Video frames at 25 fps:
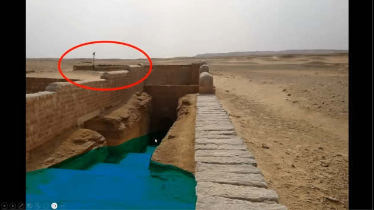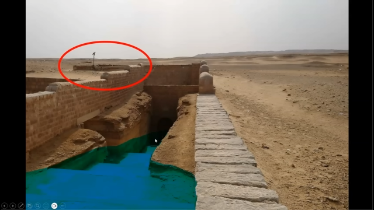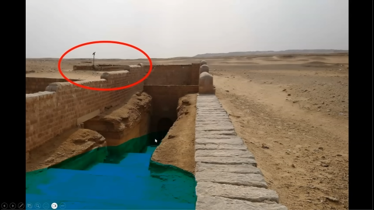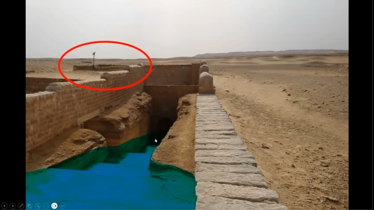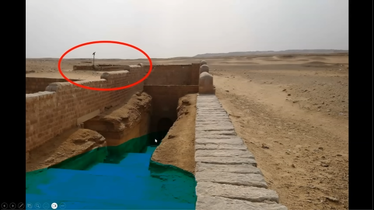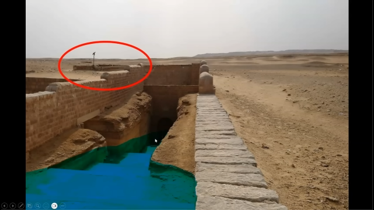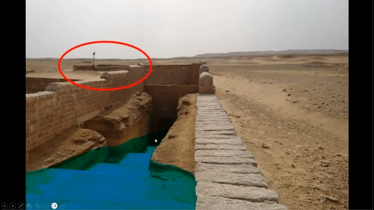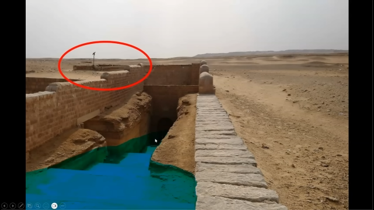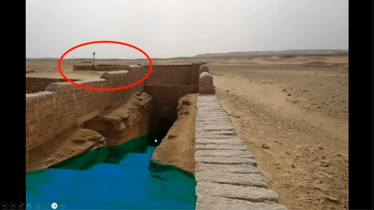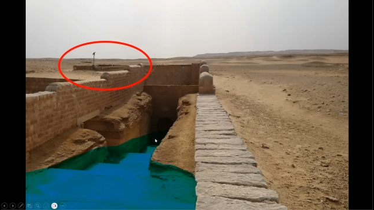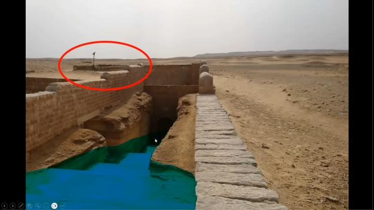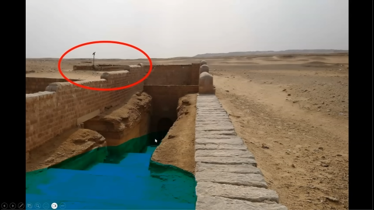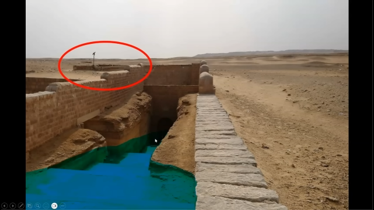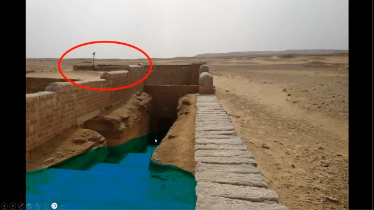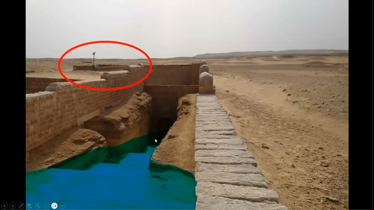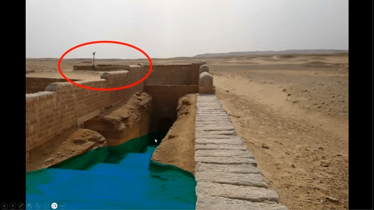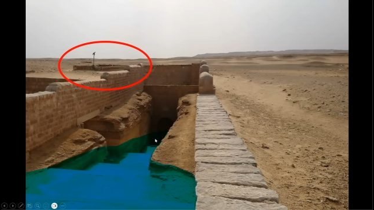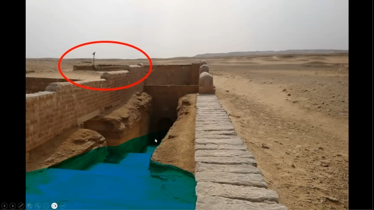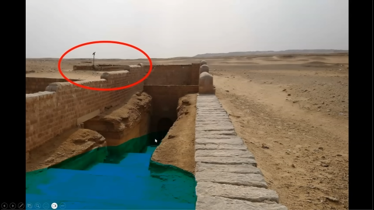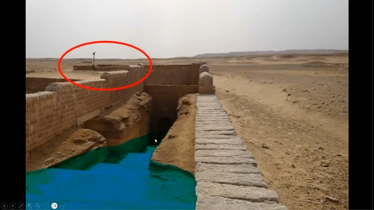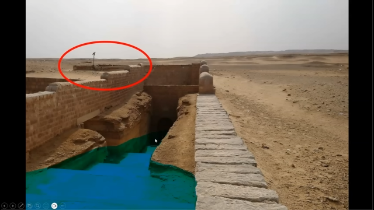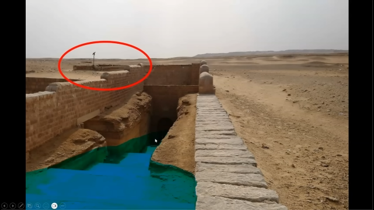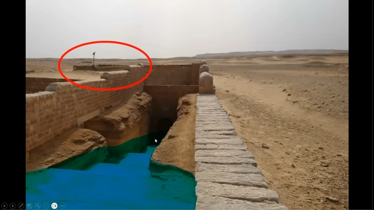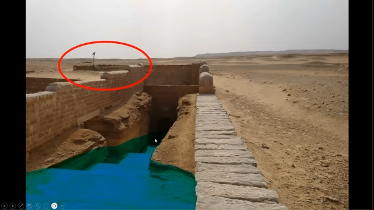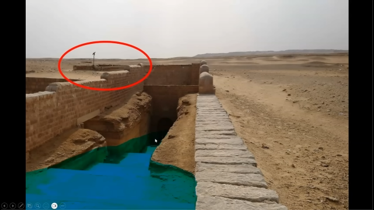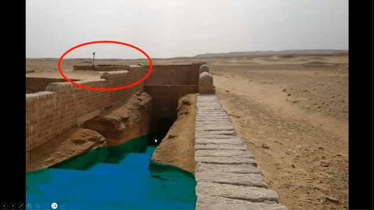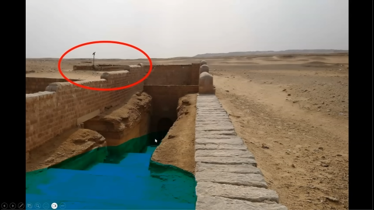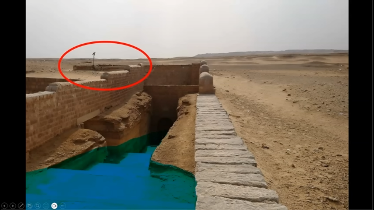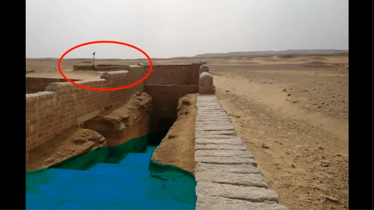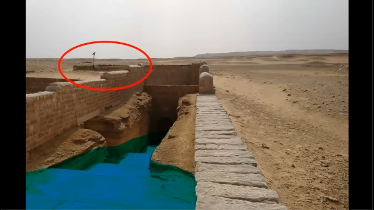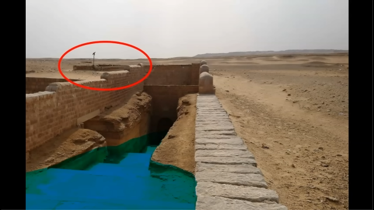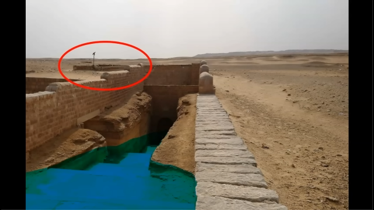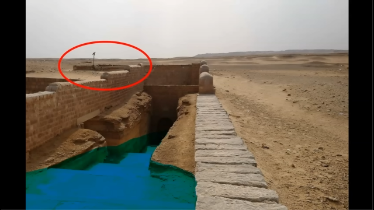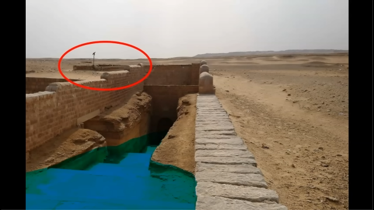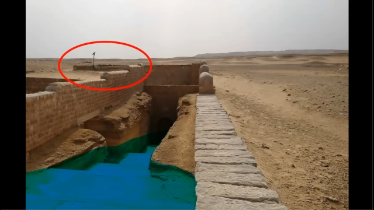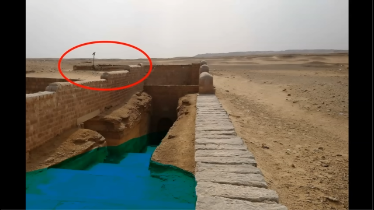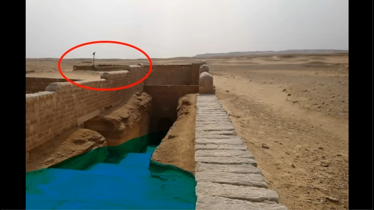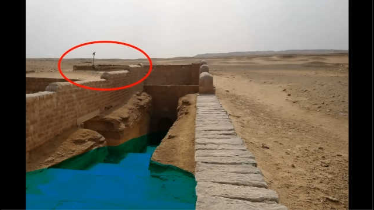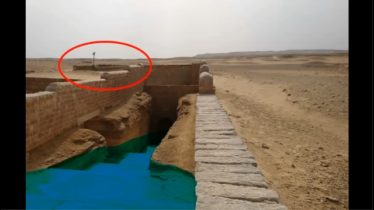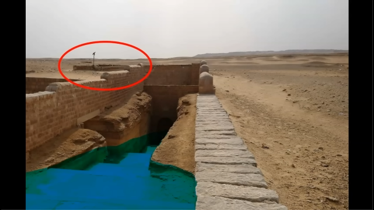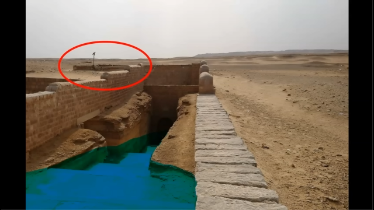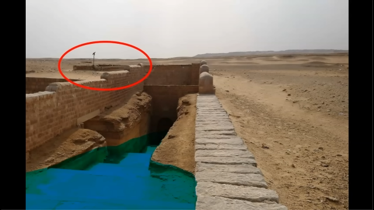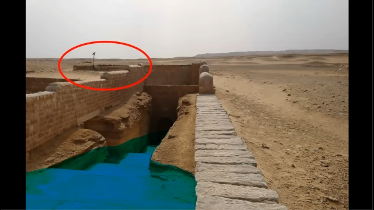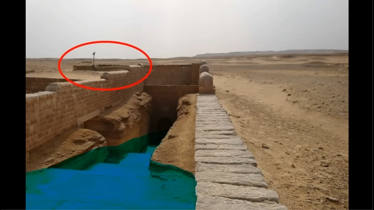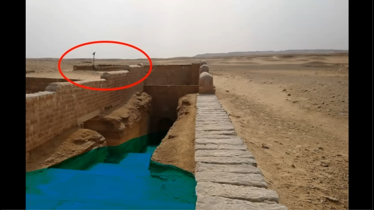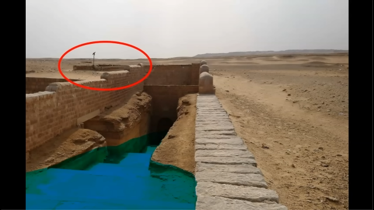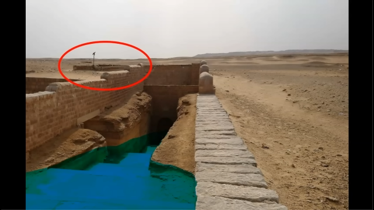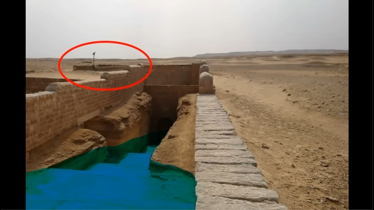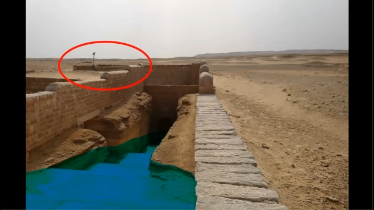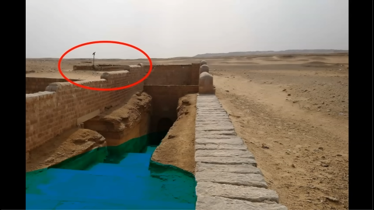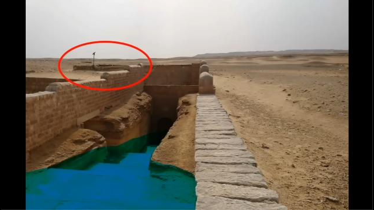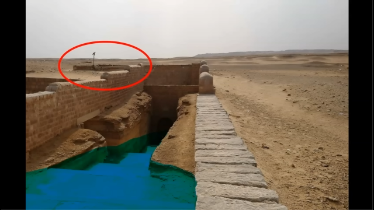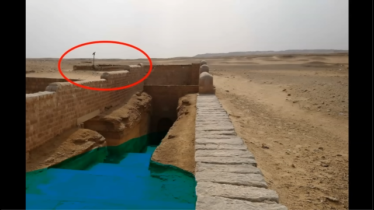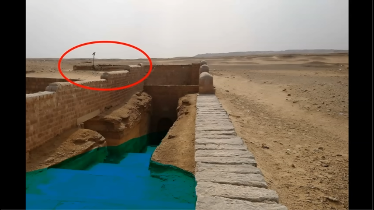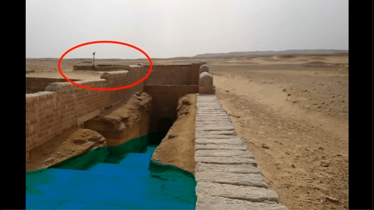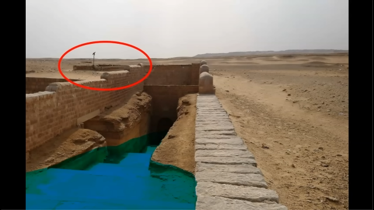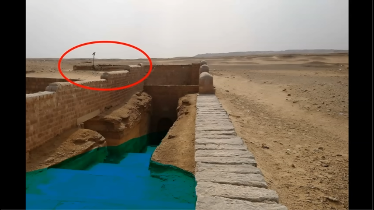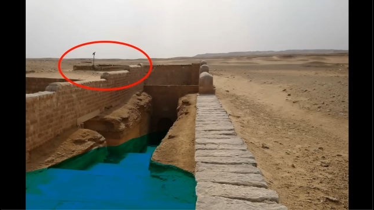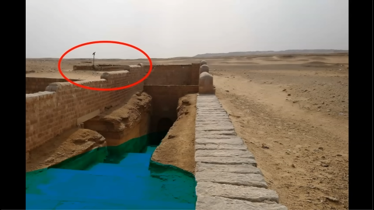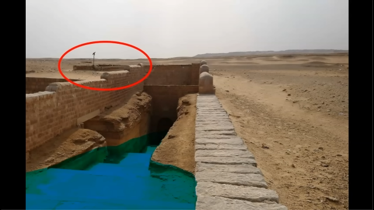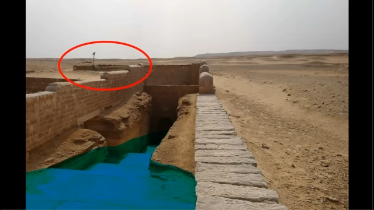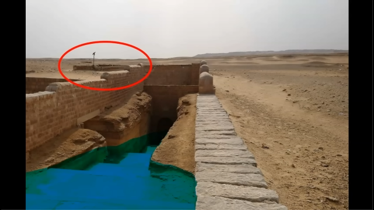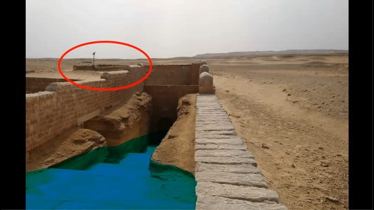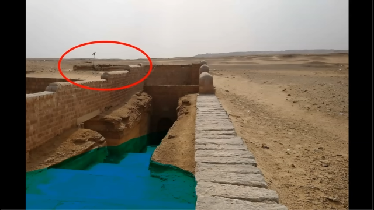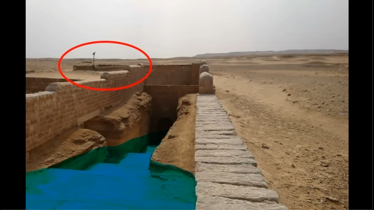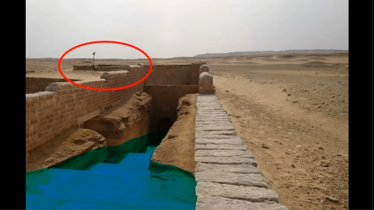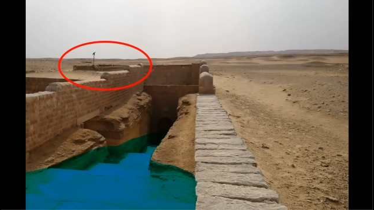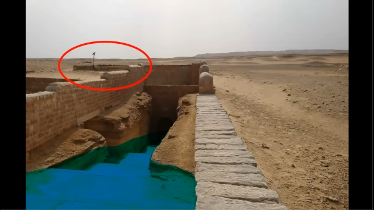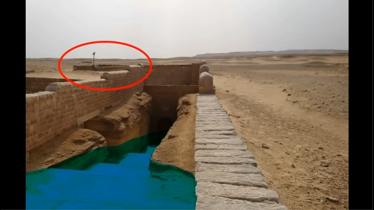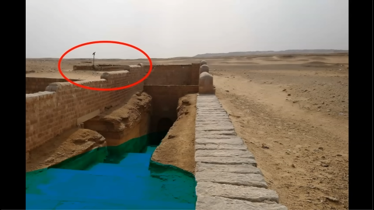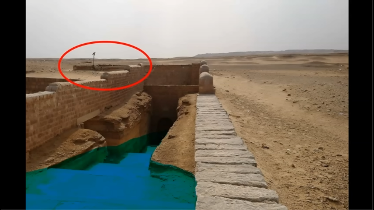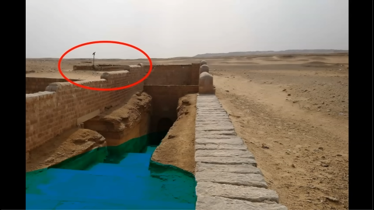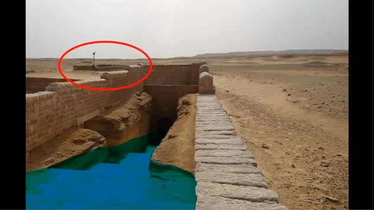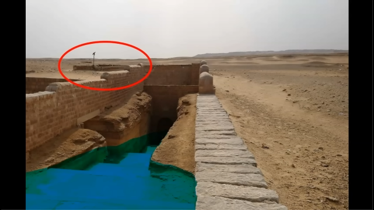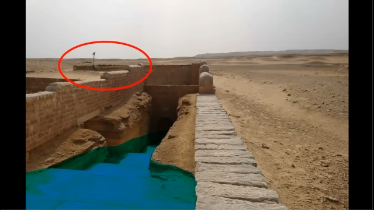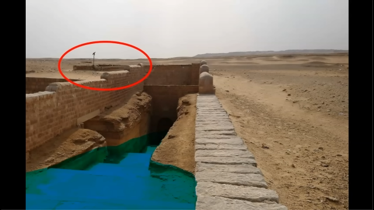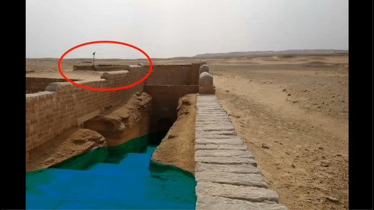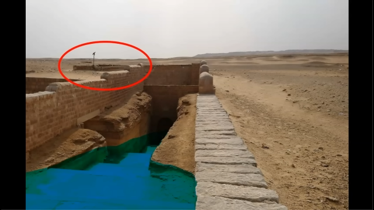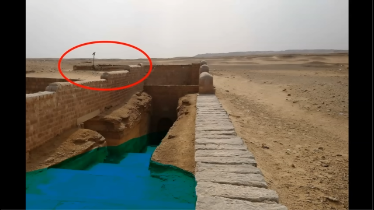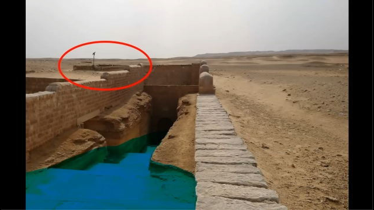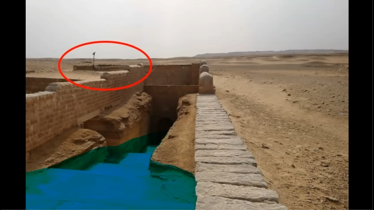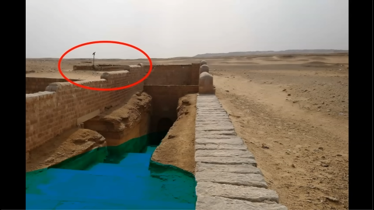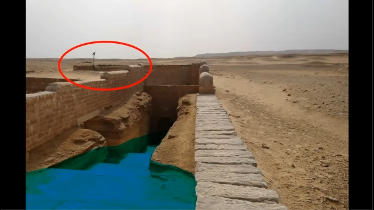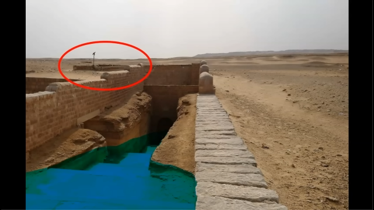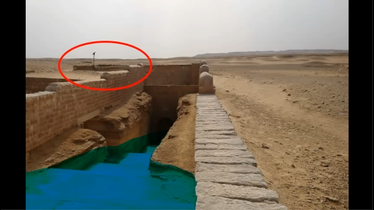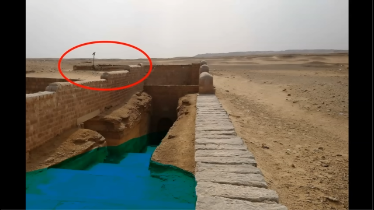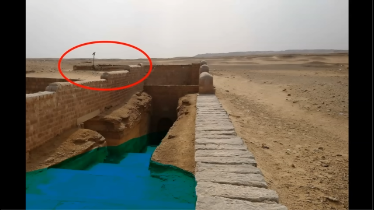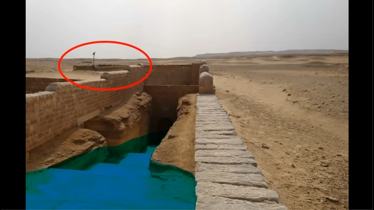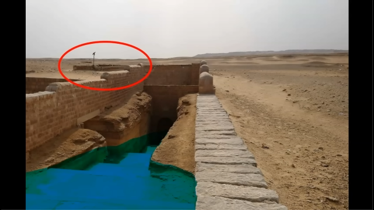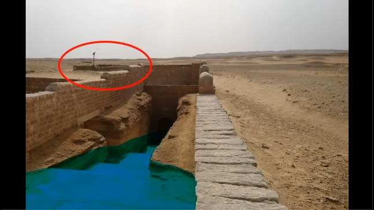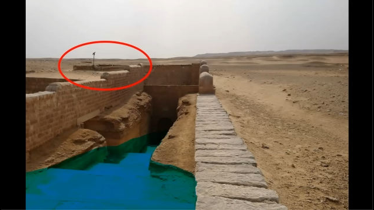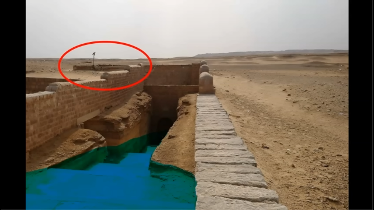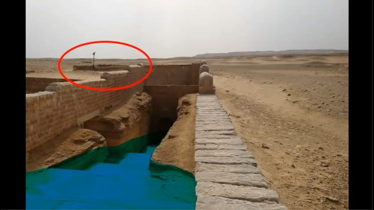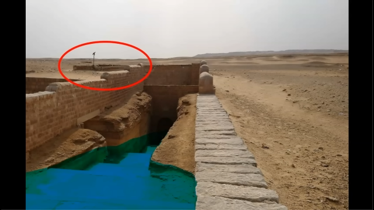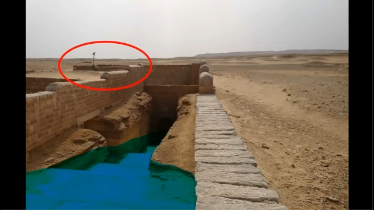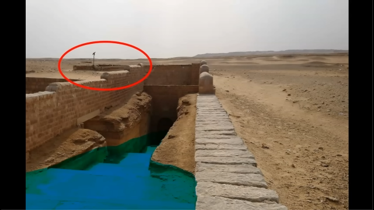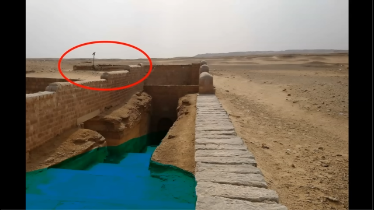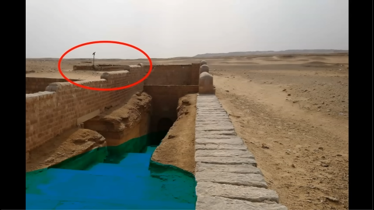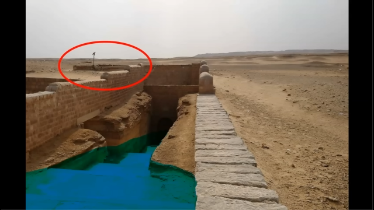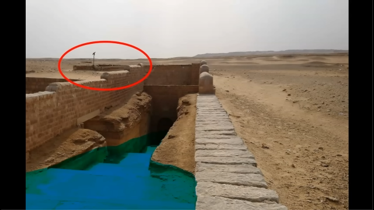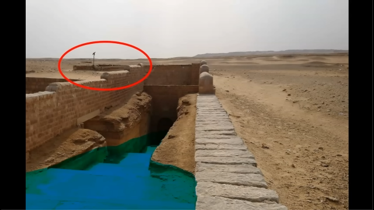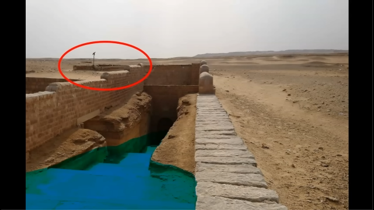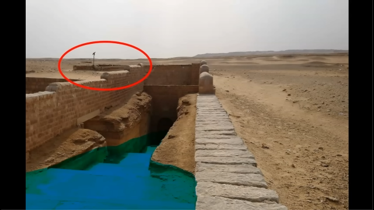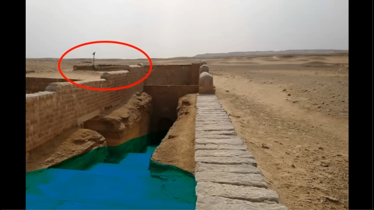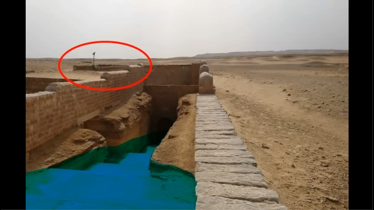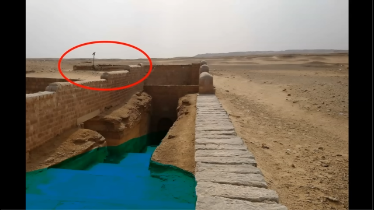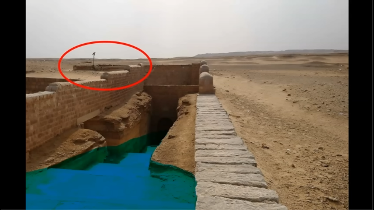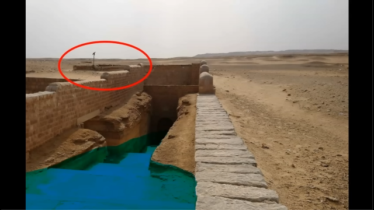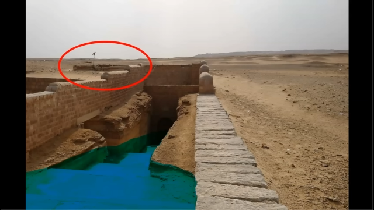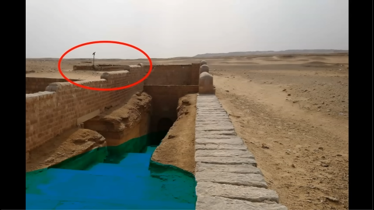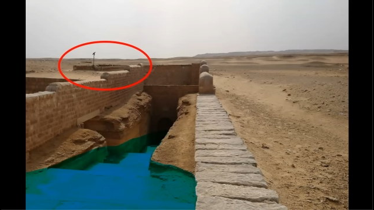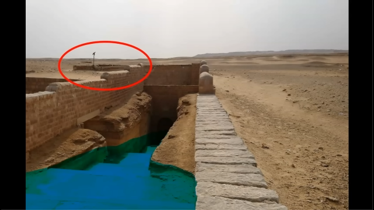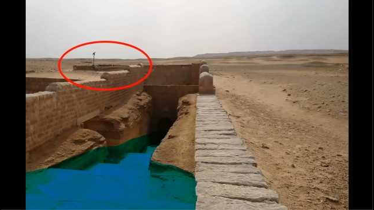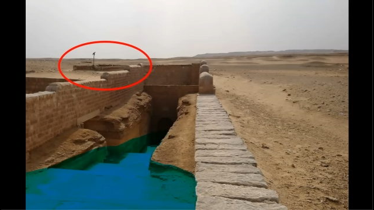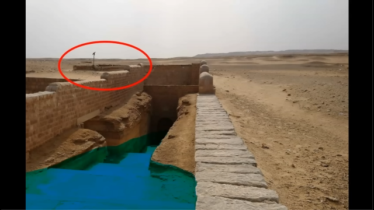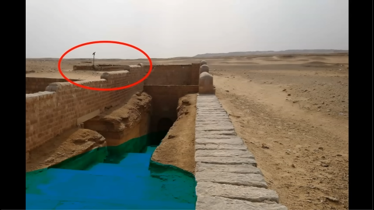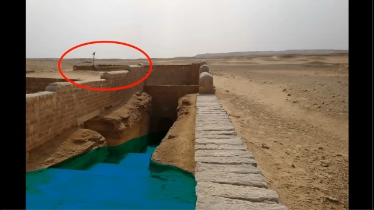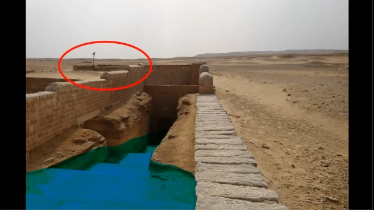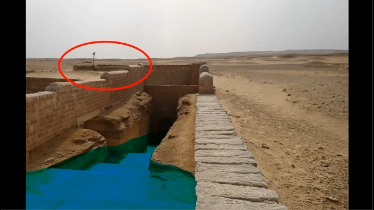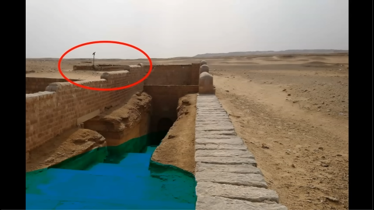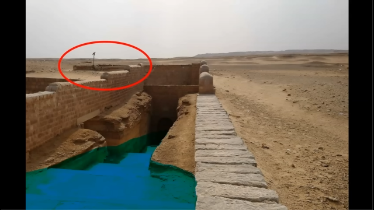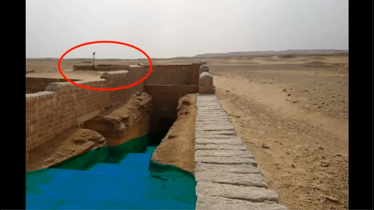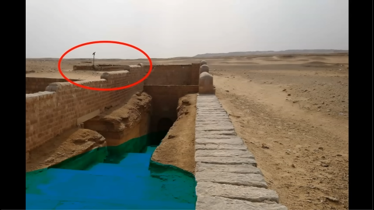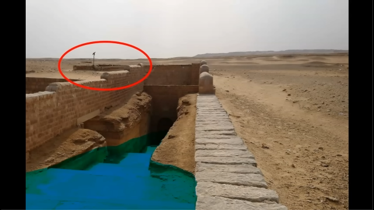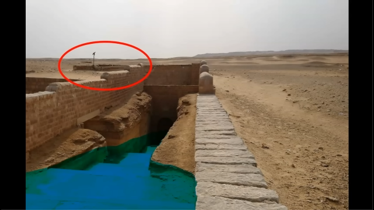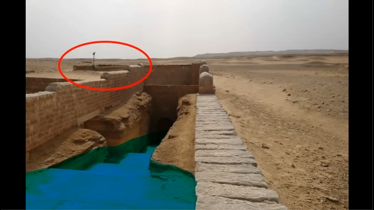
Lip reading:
[unreadable: no face in view]